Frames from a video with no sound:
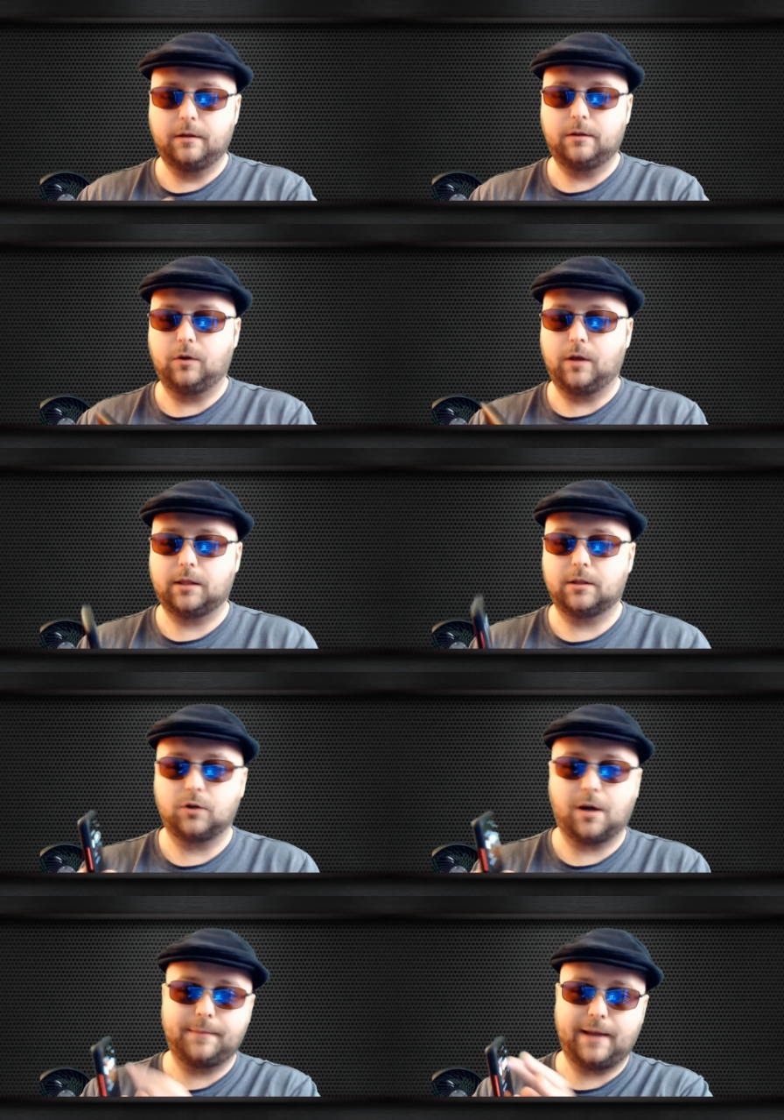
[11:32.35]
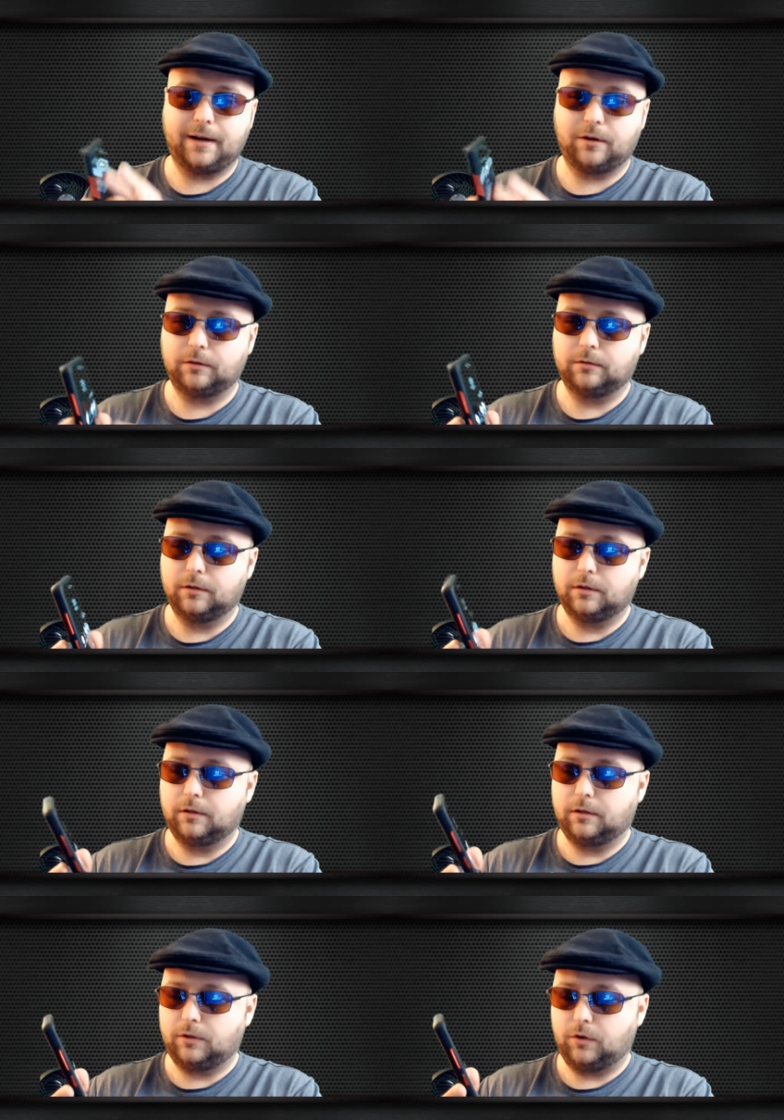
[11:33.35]
You got the drop down.
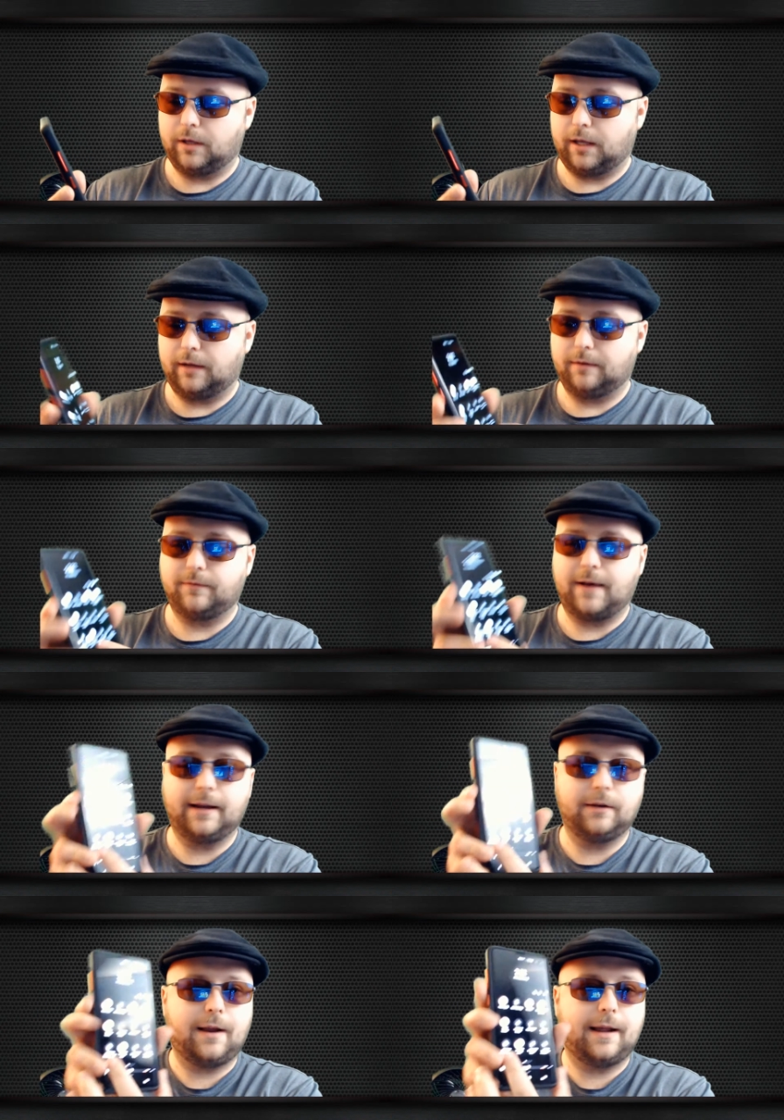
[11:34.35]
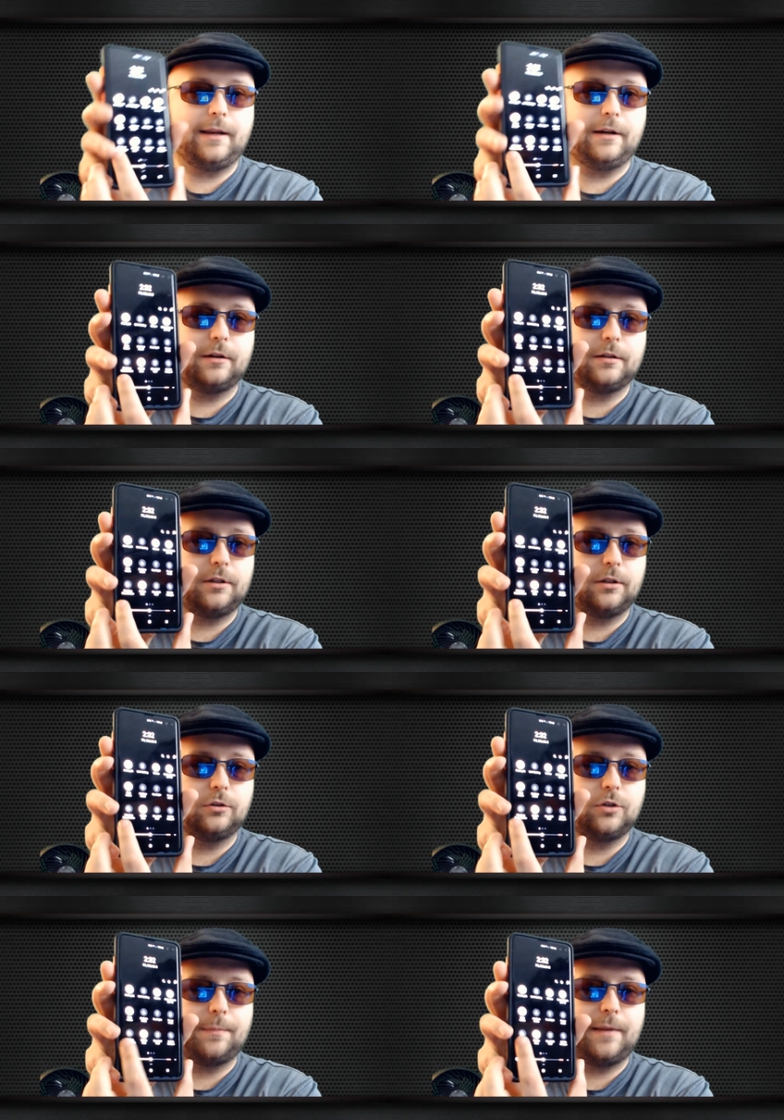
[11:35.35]
You can find it right here on your little
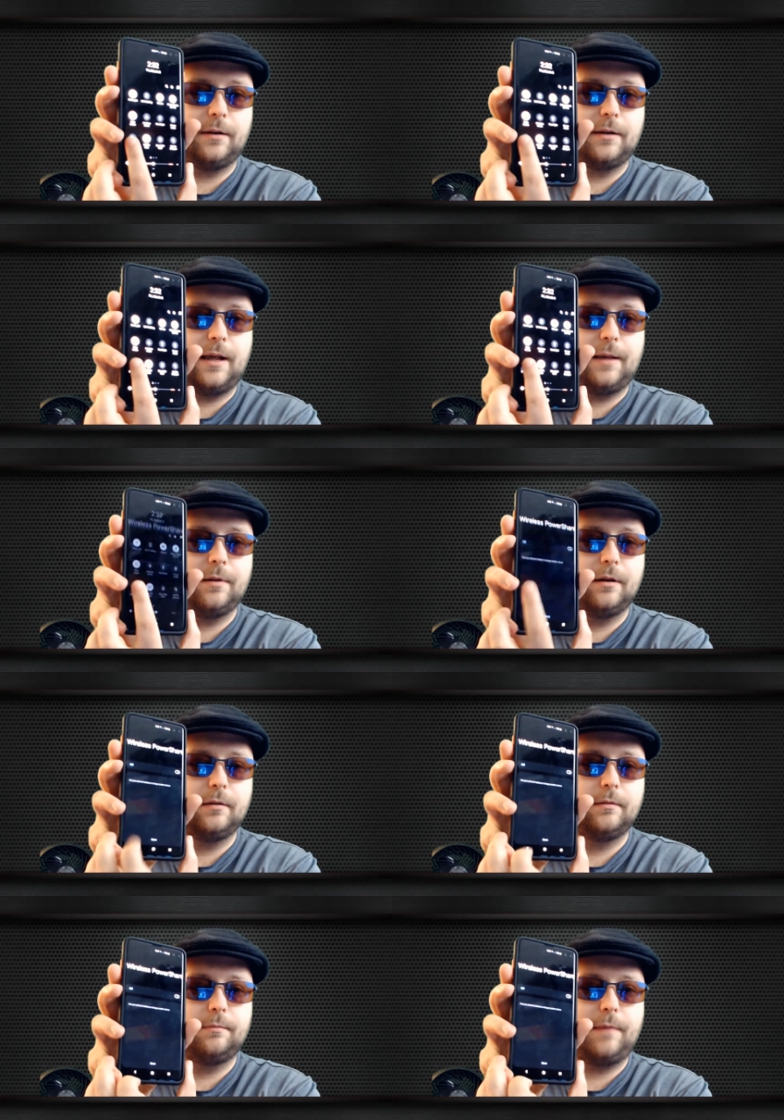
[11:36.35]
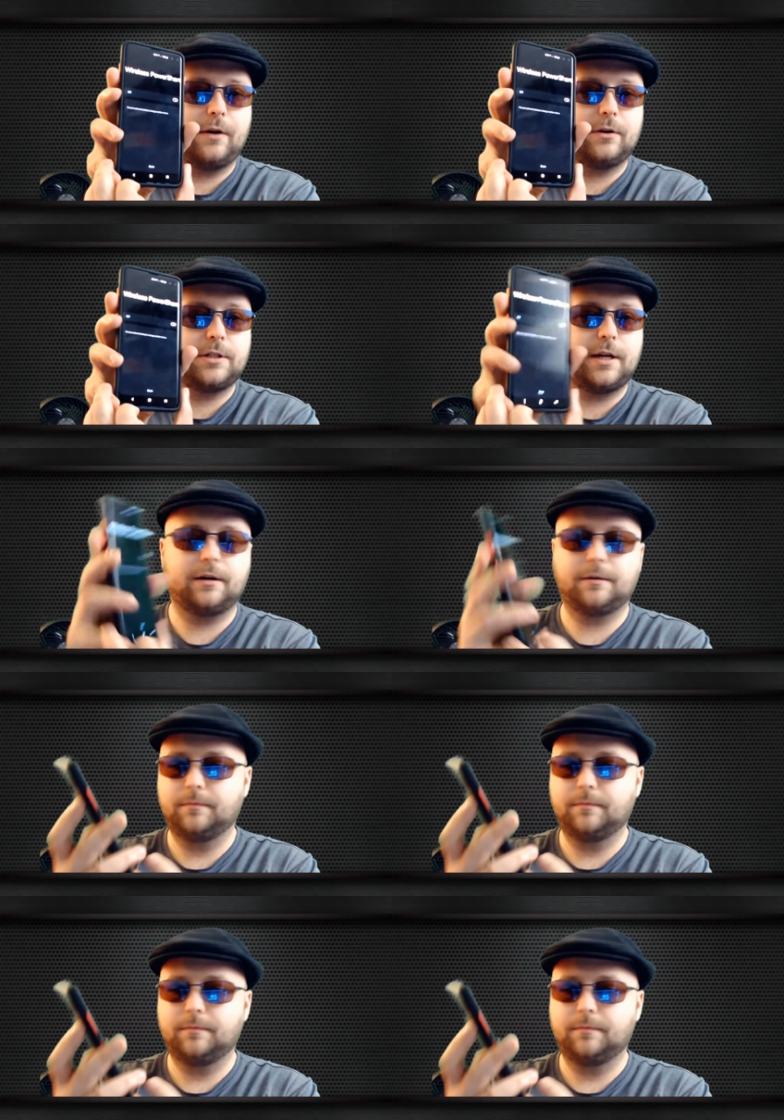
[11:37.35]
drop down tab, power share,